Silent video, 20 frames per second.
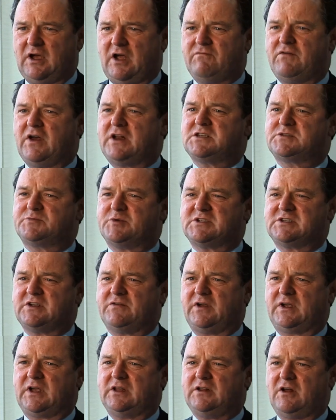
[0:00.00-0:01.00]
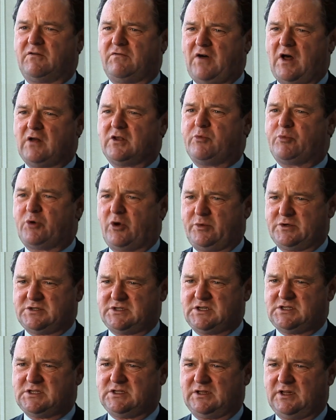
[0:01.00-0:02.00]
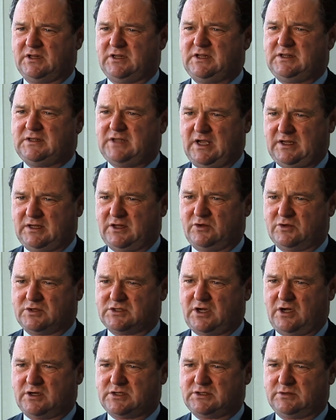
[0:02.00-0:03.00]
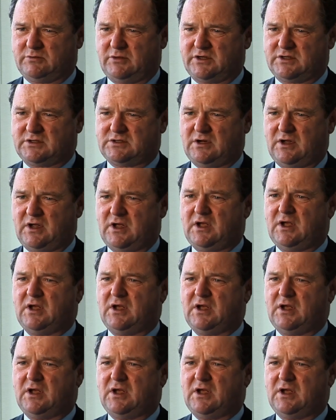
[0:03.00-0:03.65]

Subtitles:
and very specific in their value proposition that they take to those customers.